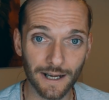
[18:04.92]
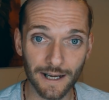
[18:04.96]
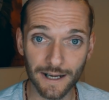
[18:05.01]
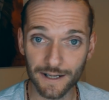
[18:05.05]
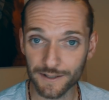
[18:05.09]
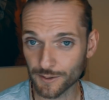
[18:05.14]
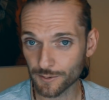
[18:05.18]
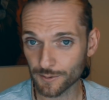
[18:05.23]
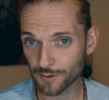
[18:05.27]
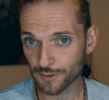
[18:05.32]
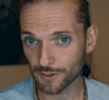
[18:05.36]

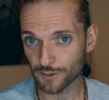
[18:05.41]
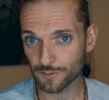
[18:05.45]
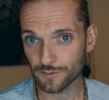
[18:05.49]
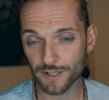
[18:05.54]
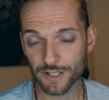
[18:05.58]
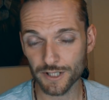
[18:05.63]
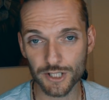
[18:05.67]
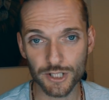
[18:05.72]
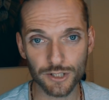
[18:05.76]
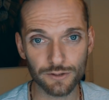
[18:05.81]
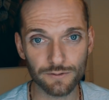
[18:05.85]
You can use
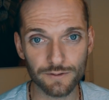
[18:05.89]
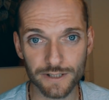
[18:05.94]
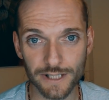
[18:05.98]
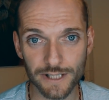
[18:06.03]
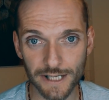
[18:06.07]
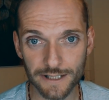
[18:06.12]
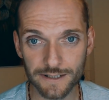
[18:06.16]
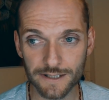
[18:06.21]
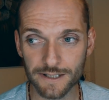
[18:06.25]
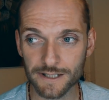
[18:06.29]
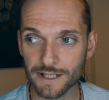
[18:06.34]
endurance
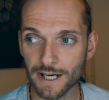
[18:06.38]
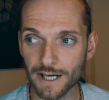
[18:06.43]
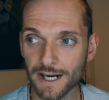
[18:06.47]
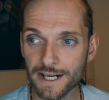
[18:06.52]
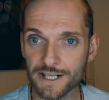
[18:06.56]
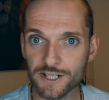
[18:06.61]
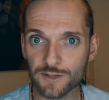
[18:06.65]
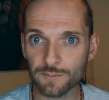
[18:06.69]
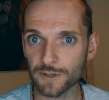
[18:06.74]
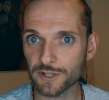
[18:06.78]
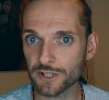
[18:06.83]

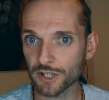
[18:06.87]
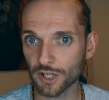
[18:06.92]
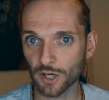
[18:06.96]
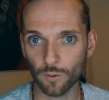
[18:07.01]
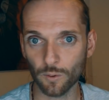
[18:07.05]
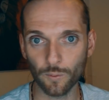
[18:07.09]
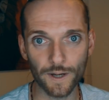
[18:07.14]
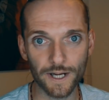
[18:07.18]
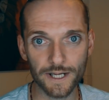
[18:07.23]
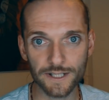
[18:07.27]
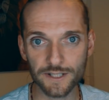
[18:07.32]
exercise, which
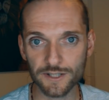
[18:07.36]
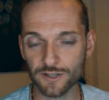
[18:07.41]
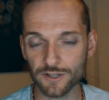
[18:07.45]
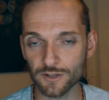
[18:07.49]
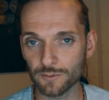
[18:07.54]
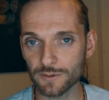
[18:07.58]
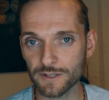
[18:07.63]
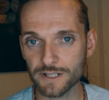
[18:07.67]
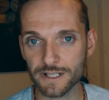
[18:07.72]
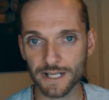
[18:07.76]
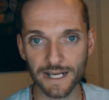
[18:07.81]
equates to
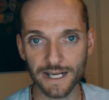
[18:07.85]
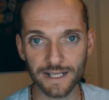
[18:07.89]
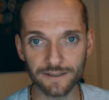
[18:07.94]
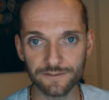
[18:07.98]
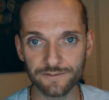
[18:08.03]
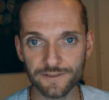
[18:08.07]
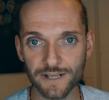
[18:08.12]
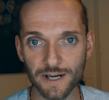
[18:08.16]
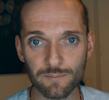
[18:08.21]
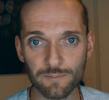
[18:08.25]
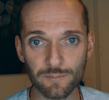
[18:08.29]
a style of
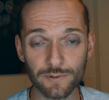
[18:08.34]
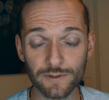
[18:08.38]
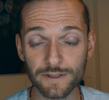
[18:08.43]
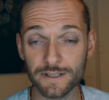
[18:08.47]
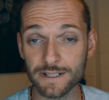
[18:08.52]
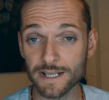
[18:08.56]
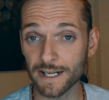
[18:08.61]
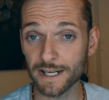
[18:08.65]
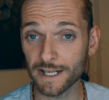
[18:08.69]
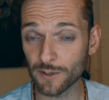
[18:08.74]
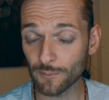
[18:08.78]
temperance
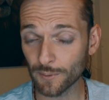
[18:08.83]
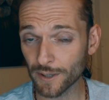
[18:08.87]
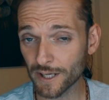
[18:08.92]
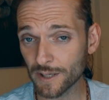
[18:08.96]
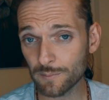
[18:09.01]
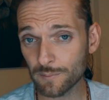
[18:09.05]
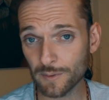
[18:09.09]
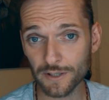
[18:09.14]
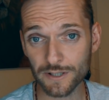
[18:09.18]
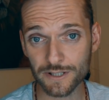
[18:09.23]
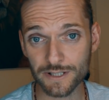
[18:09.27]
anyway,
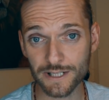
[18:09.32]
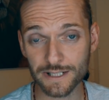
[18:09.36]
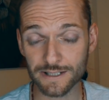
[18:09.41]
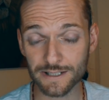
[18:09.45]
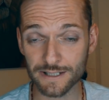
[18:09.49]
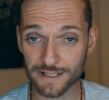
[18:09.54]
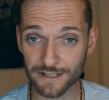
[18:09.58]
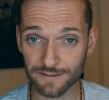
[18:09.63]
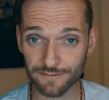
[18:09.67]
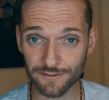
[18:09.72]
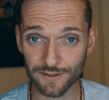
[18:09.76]
because it's
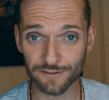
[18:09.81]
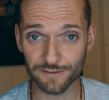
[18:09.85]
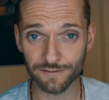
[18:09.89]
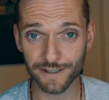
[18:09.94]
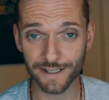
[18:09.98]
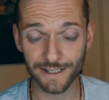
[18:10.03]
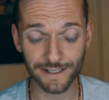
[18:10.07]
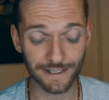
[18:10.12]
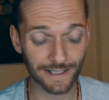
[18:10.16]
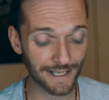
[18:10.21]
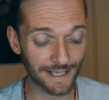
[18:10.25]
as if you've
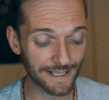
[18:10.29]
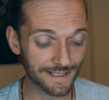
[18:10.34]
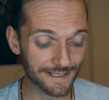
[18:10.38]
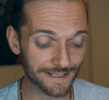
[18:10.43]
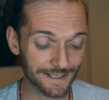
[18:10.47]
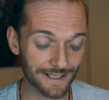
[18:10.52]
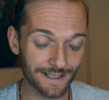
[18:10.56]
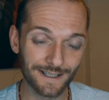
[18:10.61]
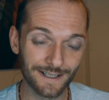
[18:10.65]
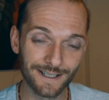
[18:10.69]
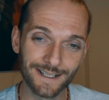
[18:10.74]
ate less.
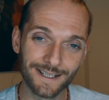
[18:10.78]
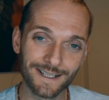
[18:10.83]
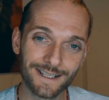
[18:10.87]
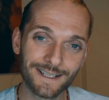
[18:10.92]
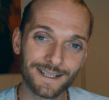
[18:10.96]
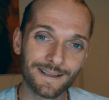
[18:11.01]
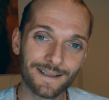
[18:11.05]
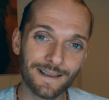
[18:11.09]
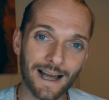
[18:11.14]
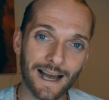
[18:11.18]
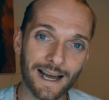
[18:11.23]

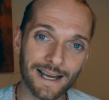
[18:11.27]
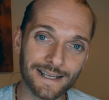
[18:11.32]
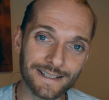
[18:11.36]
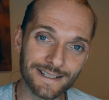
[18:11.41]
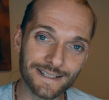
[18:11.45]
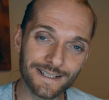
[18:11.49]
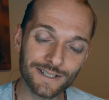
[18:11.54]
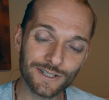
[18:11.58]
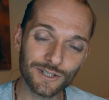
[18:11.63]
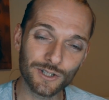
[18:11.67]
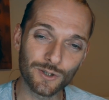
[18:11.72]

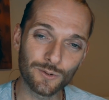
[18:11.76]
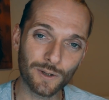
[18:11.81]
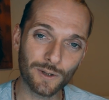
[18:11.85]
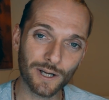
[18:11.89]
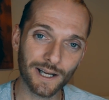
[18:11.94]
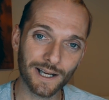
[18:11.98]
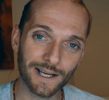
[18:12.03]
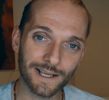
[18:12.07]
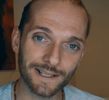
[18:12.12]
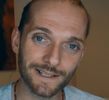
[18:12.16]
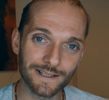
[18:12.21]
And you
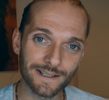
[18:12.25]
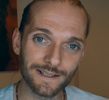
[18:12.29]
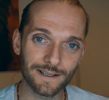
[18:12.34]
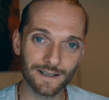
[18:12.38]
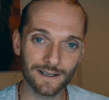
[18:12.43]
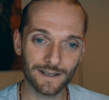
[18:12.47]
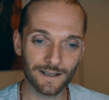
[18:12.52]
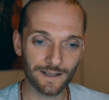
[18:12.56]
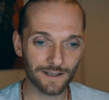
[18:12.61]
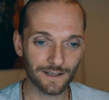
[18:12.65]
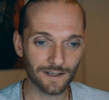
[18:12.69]
can
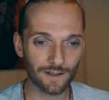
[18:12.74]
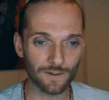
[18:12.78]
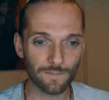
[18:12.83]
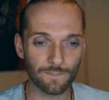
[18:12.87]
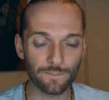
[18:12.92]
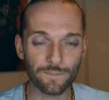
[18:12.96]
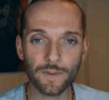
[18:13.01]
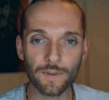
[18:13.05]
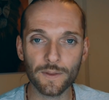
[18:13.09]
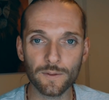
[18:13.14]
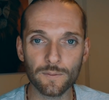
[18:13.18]

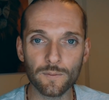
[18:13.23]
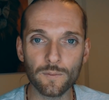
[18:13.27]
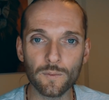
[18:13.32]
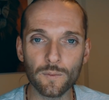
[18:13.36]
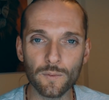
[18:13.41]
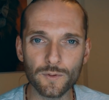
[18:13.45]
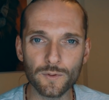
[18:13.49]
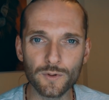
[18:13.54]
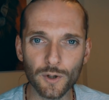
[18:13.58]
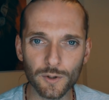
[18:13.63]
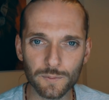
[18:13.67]

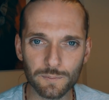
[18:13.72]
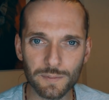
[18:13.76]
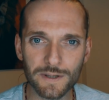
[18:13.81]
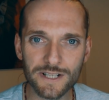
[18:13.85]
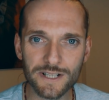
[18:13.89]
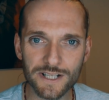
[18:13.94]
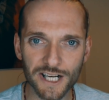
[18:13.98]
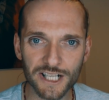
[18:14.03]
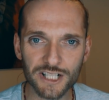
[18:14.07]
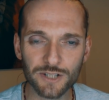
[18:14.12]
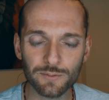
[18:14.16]
not be
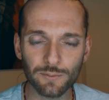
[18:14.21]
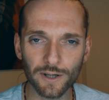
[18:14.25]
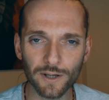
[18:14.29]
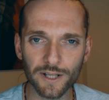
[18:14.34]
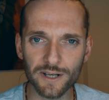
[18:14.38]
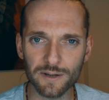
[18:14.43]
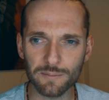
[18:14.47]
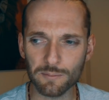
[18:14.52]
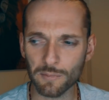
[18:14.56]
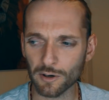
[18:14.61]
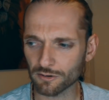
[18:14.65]
sexually
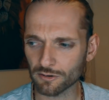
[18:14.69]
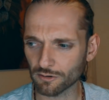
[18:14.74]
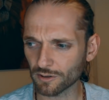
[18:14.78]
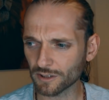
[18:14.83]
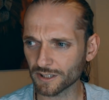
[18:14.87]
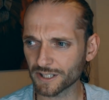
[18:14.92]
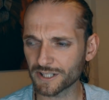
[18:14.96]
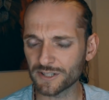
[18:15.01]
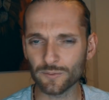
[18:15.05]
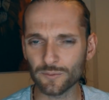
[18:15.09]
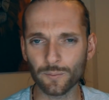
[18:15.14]
immoral
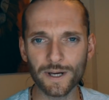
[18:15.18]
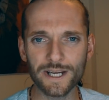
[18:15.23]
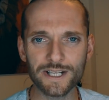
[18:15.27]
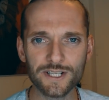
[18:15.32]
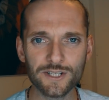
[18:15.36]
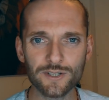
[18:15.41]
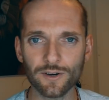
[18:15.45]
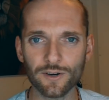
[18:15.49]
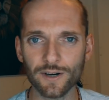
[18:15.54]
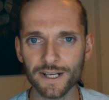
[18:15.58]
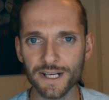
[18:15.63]
and waste
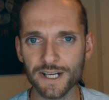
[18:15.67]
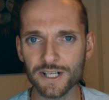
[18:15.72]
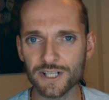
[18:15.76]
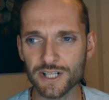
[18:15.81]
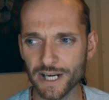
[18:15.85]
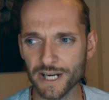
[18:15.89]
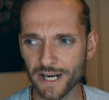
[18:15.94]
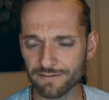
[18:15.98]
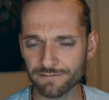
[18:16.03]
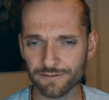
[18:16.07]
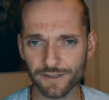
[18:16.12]
your energy
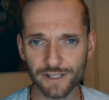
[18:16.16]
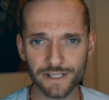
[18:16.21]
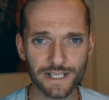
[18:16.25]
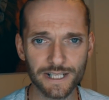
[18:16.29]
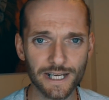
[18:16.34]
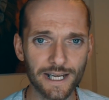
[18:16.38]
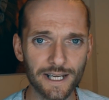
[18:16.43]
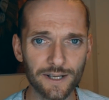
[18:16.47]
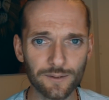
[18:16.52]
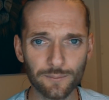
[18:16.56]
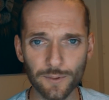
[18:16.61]
every
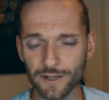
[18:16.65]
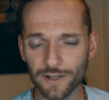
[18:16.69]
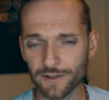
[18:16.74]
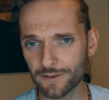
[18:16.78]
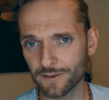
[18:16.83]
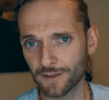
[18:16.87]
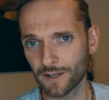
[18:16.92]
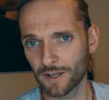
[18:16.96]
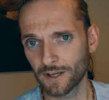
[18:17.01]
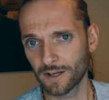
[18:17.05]
day with